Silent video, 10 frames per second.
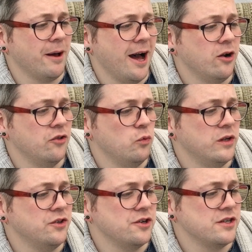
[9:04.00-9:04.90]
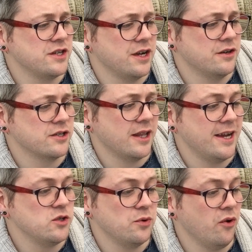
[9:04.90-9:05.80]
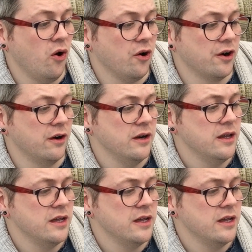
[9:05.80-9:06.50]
back on the wilderness years less with horror